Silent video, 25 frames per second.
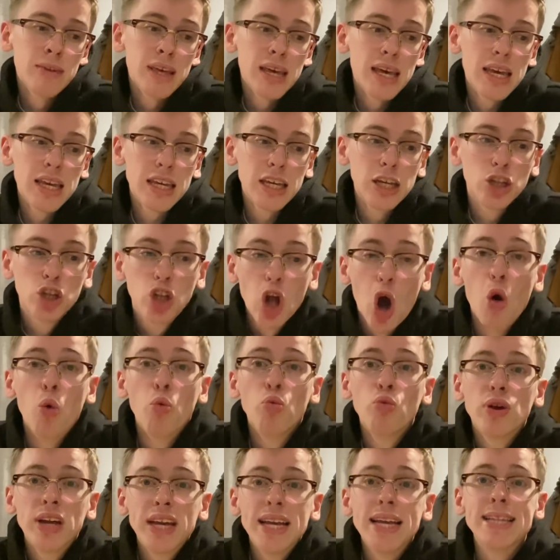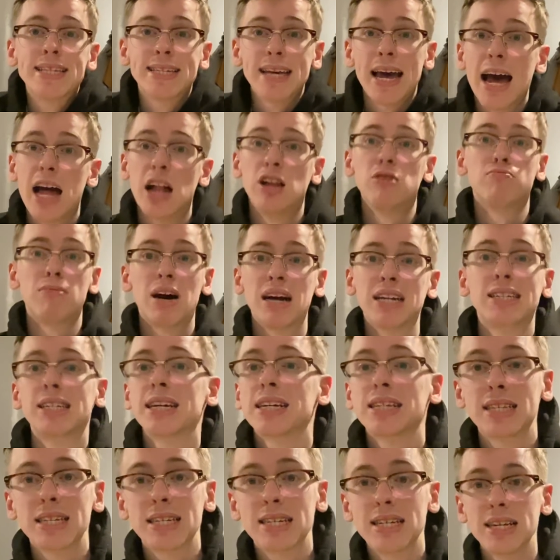you don't need to help
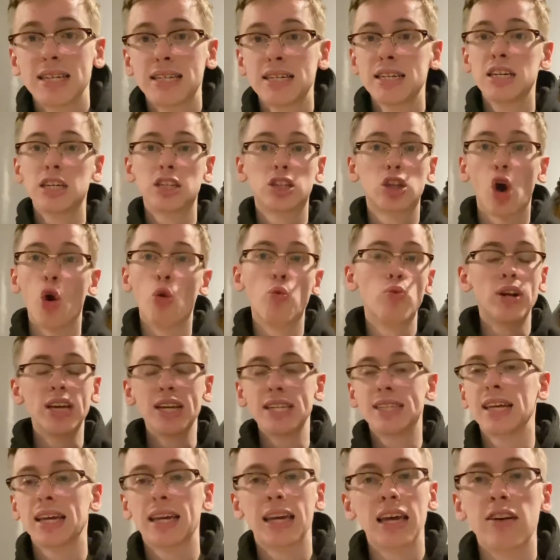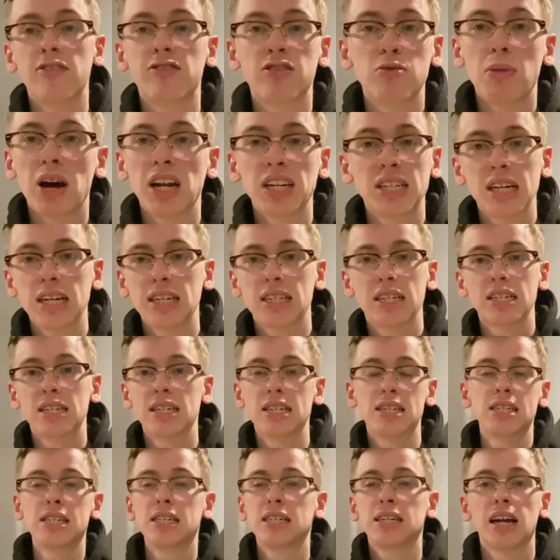Manchester City. You don't need to gift Manchester
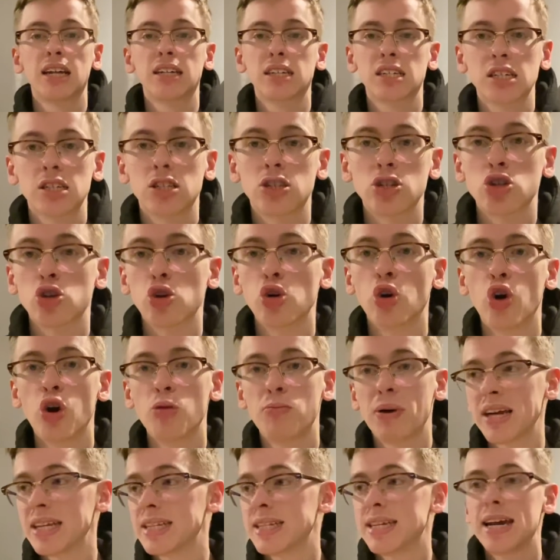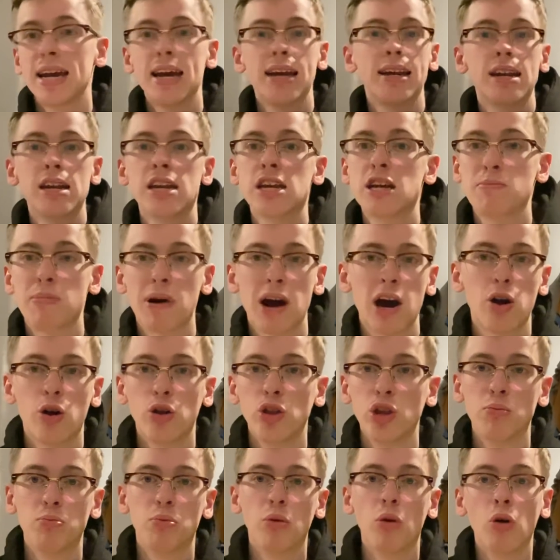City chances to score by turning your back on
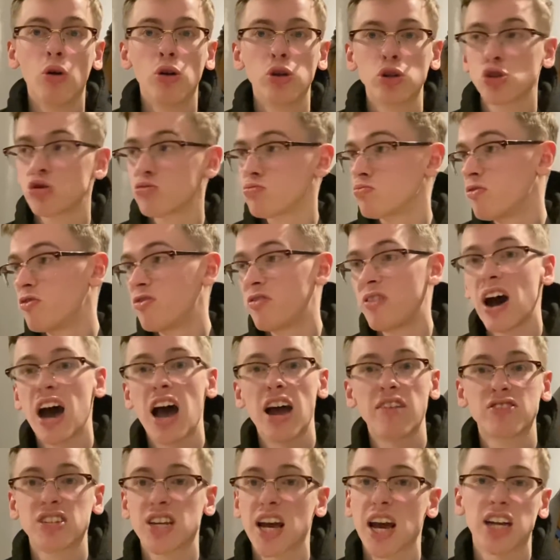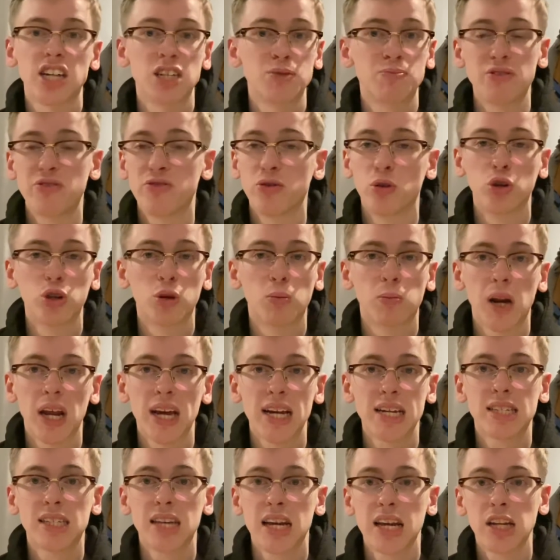the ball 5 seconds before the
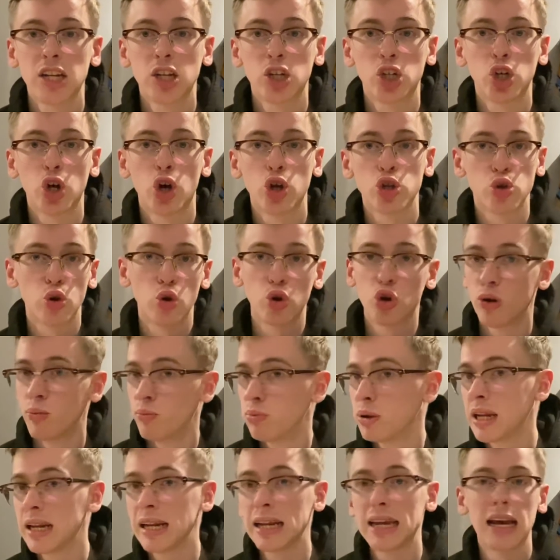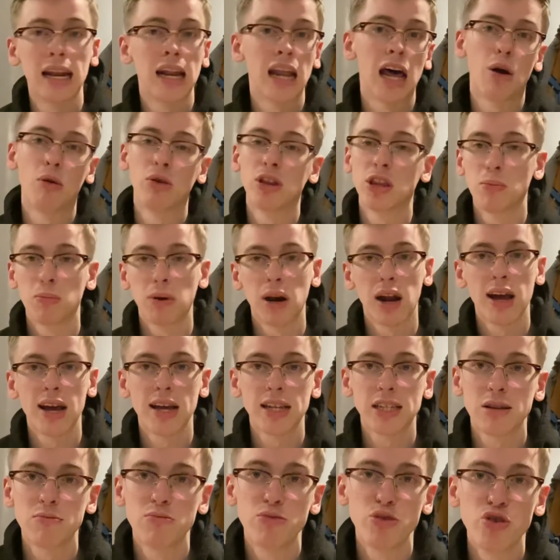player's taking a shot, or completely allowing the player
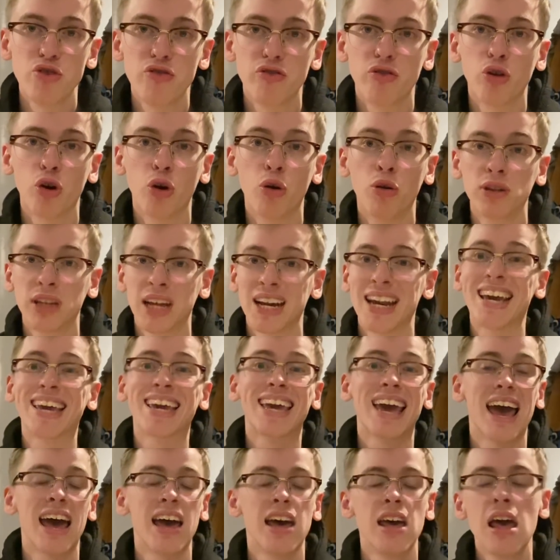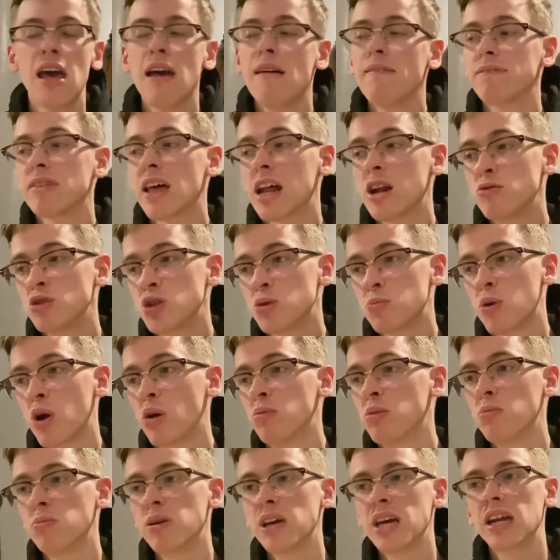to move forward. And I get that it was
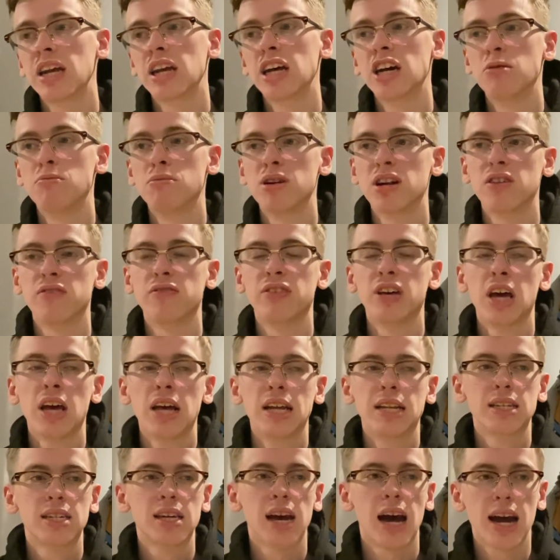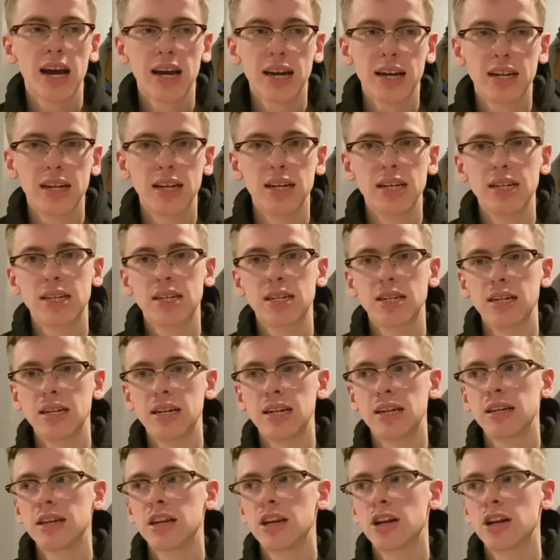probably a little bit of tiredness and,